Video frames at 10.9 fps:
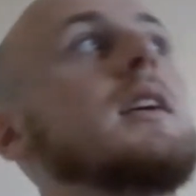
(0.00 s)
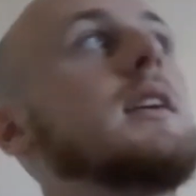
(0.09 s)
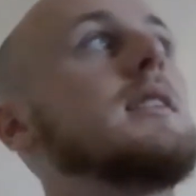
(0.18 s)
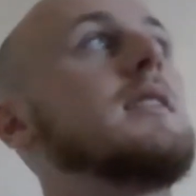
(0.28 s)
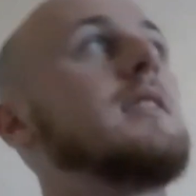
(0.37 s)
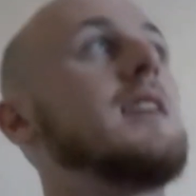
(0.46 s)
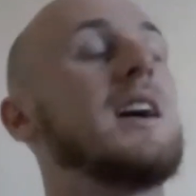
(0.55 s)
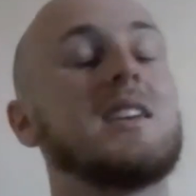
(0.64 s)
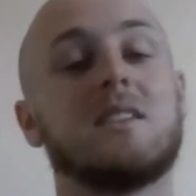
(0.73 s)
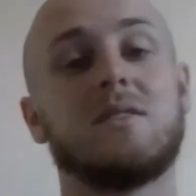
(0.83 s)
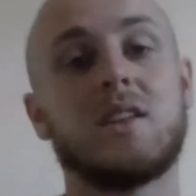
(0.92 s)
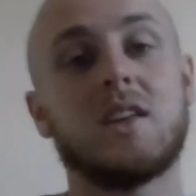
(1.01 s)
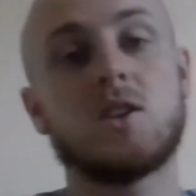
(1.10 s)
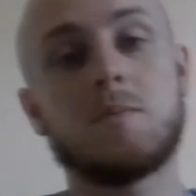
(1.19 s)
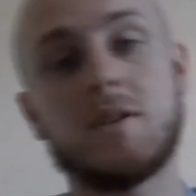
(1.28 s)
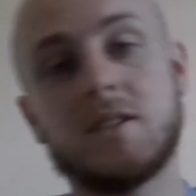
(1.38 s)
is the end of the
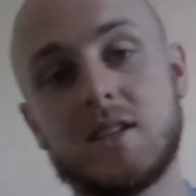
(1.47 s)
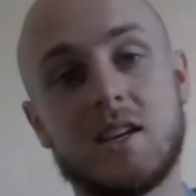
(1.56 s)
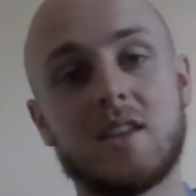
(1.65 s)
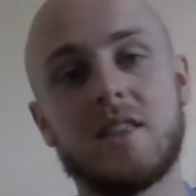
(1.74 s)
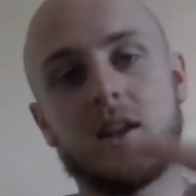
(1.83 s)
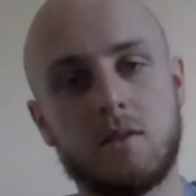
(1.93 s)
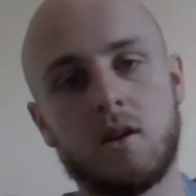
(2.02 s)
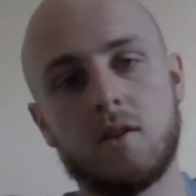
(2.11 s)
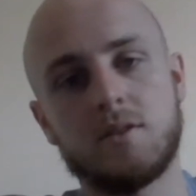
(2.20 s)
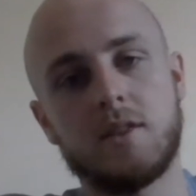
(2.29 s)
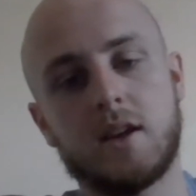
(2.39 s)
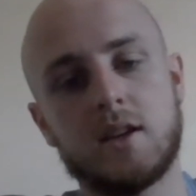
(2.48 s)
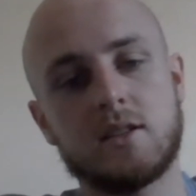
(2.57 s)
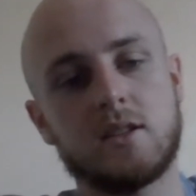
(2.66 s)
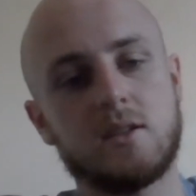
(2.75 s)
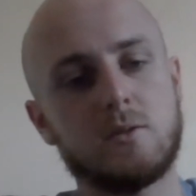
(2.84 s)
Ejpt, and then after that
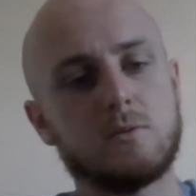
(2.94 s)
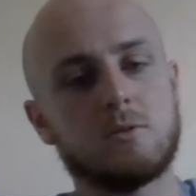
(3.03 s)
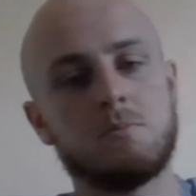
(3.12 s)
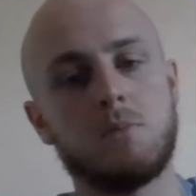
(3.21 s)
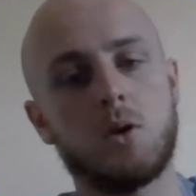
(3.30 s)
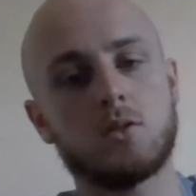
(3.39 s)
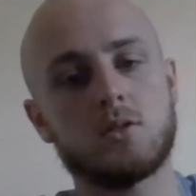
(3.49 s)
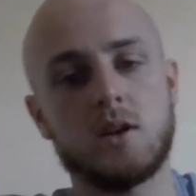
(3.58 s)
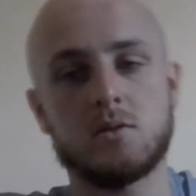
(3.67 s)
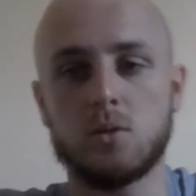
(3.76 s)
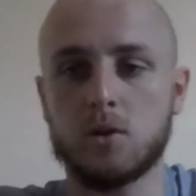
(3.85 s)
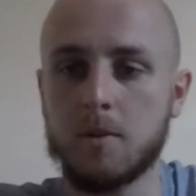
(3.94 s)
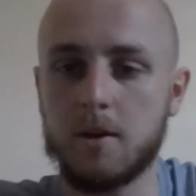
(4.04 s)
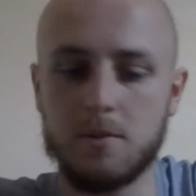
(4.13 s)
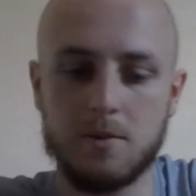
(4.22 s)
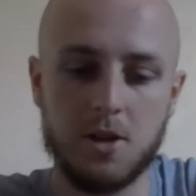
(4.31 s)
is those mocks that I was talking
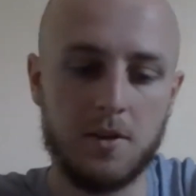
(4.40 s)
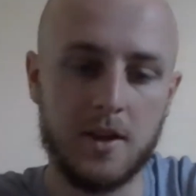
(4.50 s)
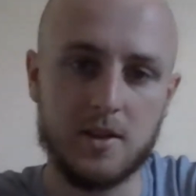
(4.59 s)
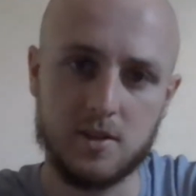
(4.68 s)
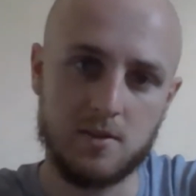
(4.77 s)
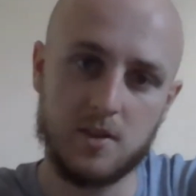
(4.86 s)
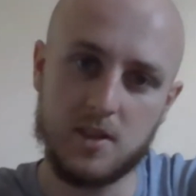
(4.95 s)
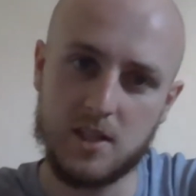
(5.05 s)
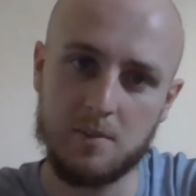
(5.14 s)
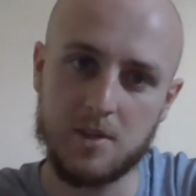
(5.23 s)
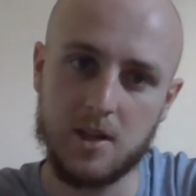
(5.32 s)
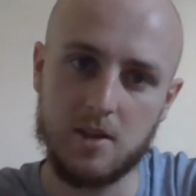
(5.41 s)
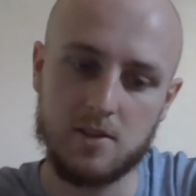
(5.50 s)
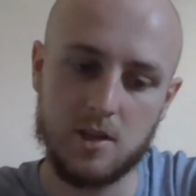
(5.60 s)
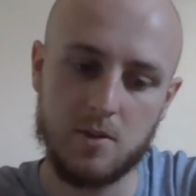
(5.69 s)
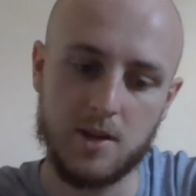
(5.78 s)
about. So that's this update.
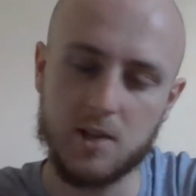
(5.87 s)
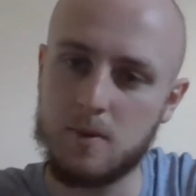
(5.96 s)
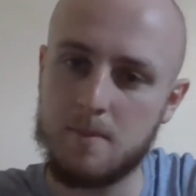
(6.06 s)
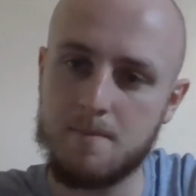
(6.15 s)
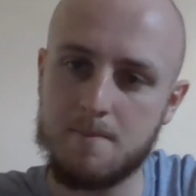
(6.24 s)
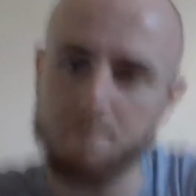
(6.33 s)
See you in the next one.